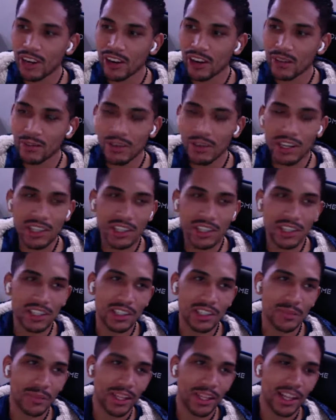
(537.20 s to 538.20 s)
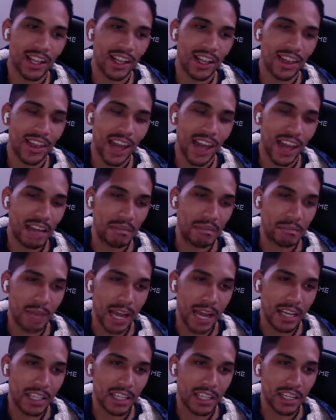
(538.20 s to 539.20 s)
of criticism that
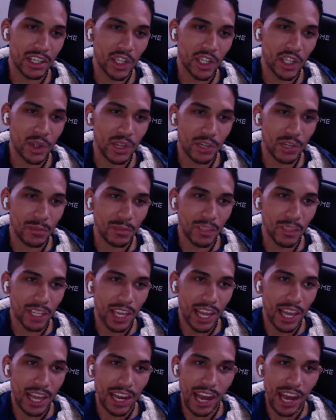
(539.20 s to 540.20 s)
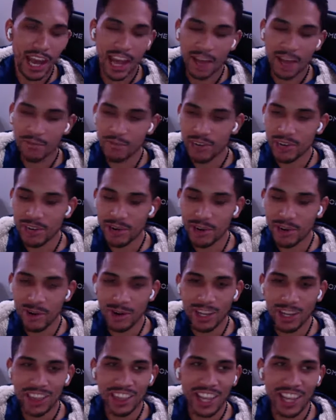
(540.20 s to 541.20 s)
I just didn't do it. And I have
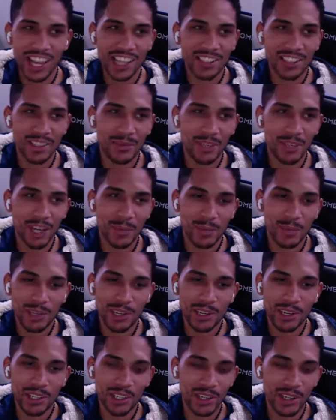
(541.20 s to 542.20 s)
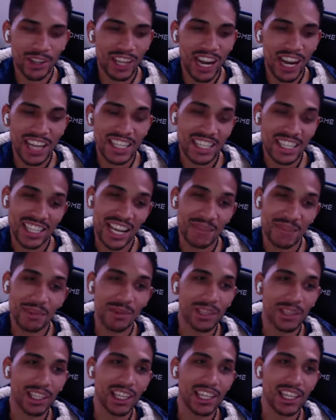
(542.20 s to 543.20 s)
pre-recorded things from a couple years ago that I just never
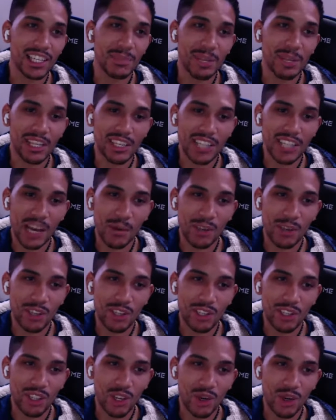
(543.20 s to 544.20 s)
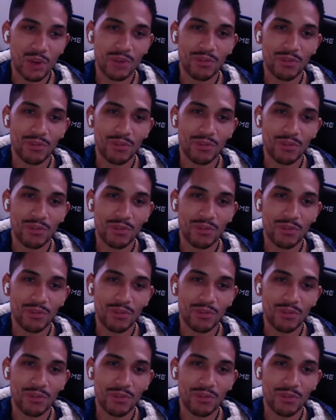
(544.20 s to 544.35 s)
released because I was so